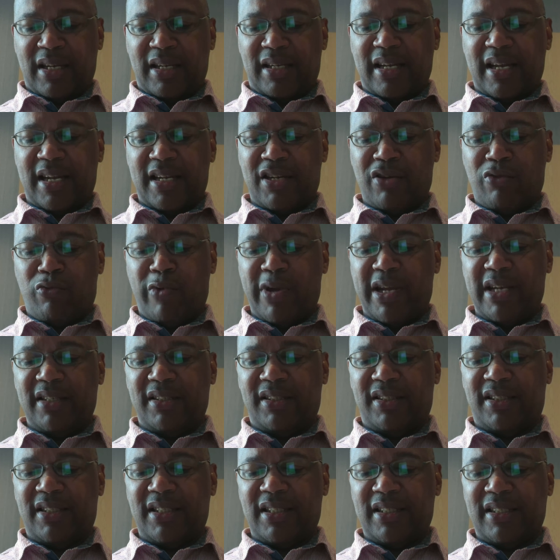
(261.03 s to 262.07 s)
Then the wind
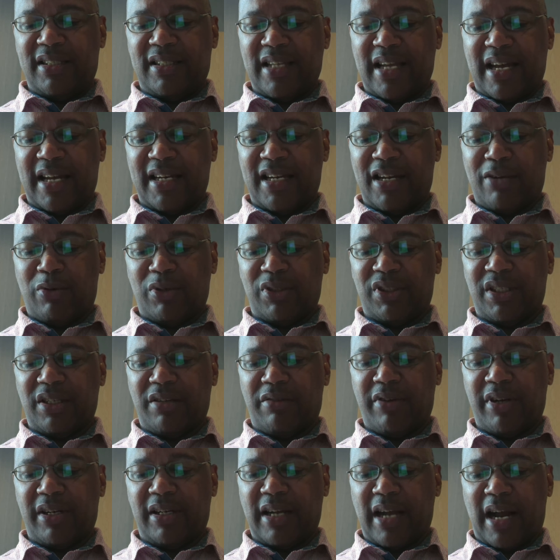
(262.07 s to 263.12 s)
ceased, and there was a
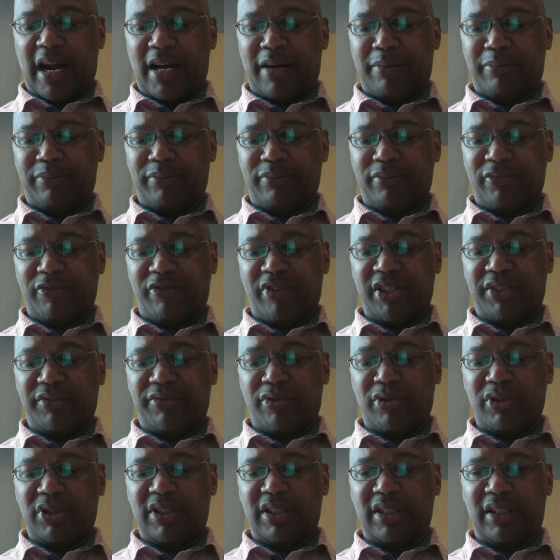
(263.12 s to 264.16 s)
great calm. Verse
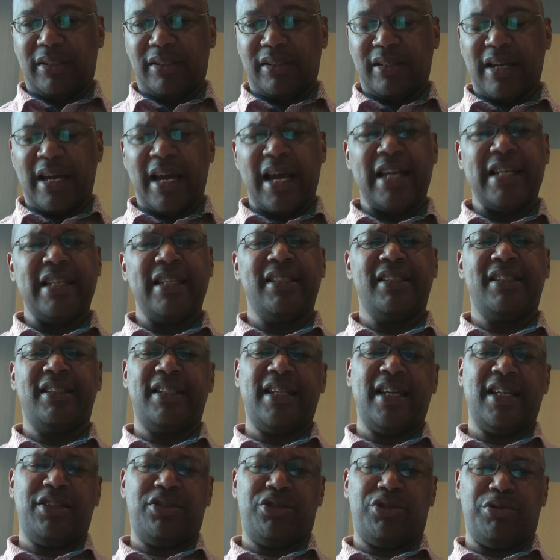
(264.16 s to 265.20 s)
40. And he
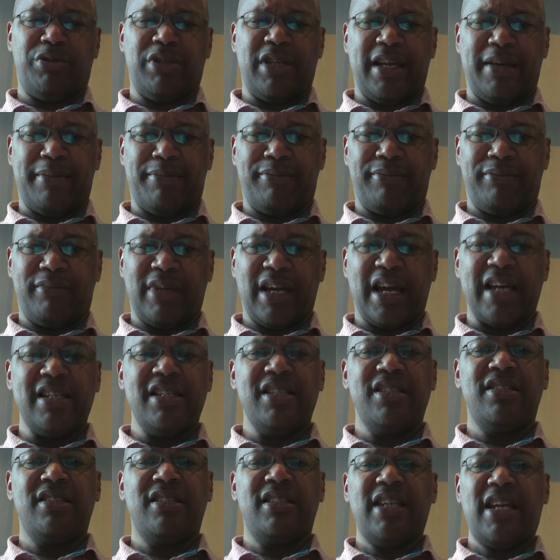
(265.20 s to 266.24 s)
said to them, and
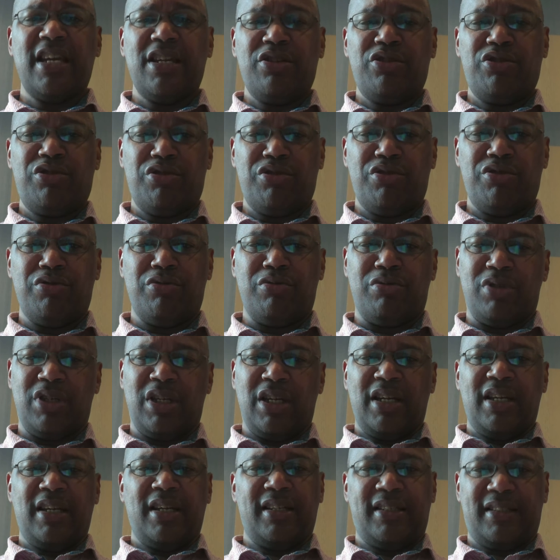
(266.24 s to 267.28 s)
he's saying to you,
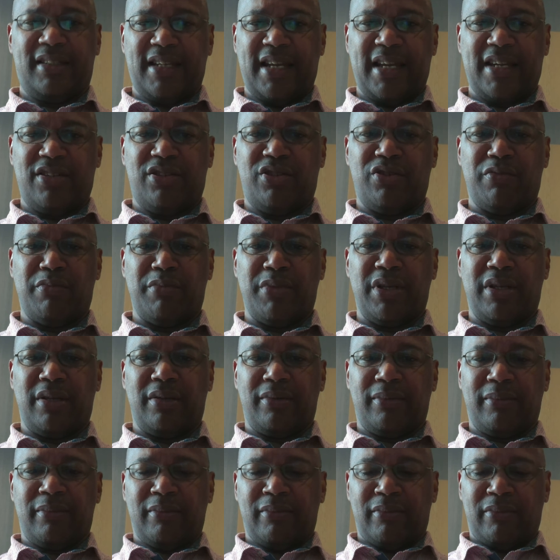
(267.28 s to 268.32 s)
he's saying to me,
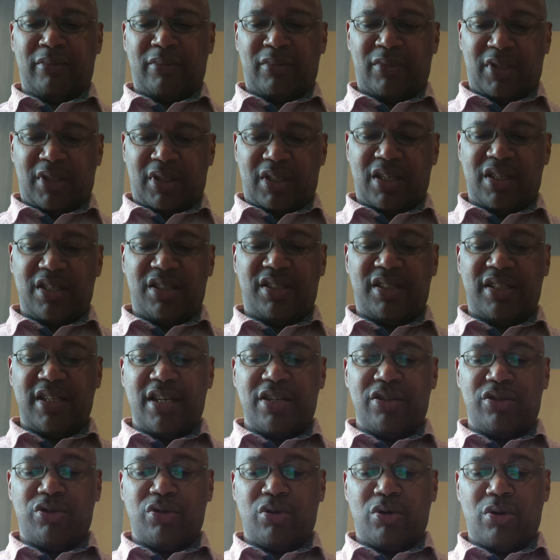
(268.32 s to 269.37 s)
he's
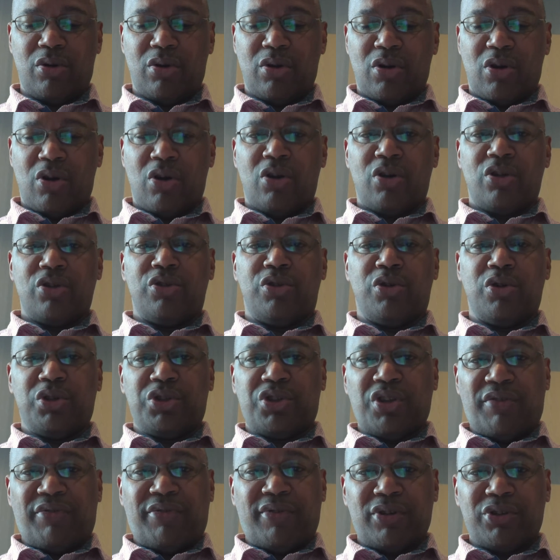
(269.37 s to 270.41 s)
saying to
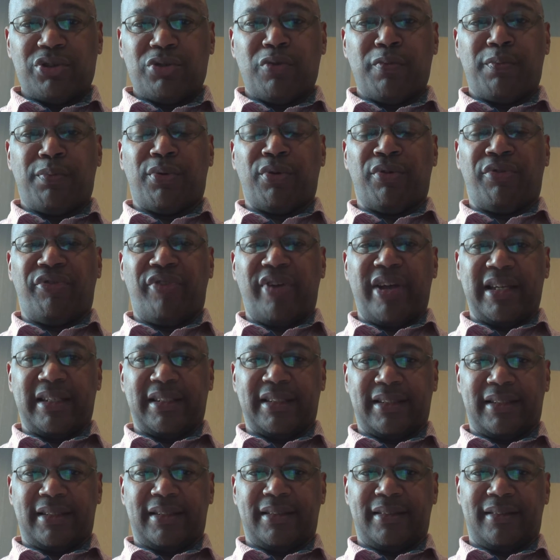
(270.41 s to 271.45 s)
those of us who
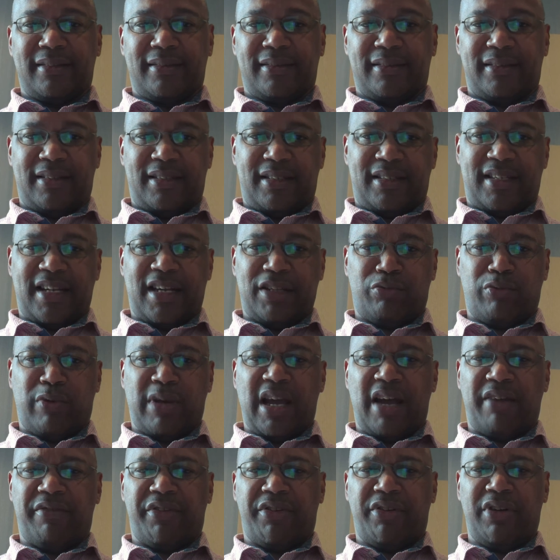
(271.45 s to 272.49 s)
profess that we
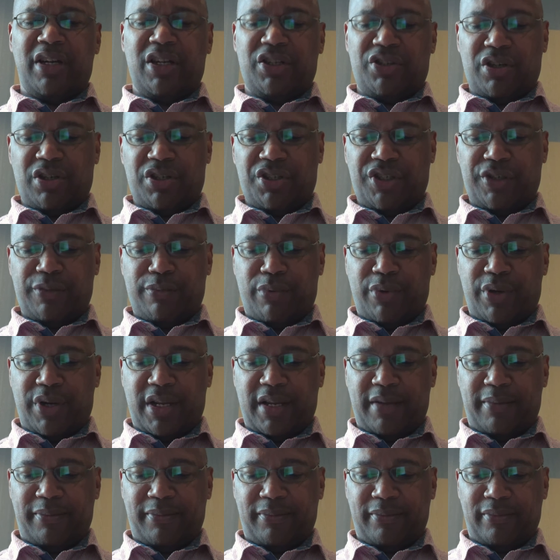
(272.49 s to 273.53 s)
have a relationship with
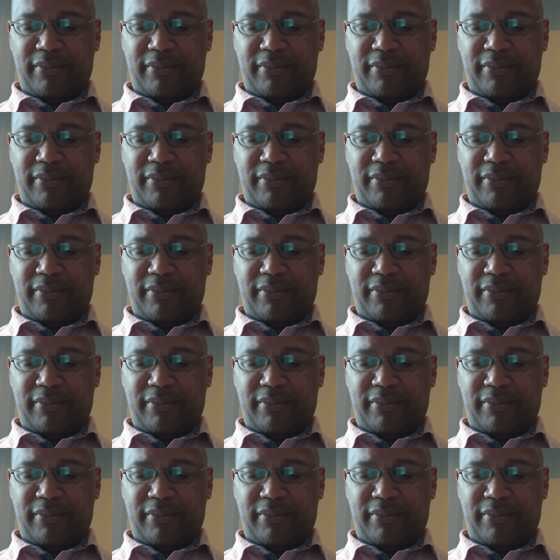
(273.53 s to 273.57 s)
him,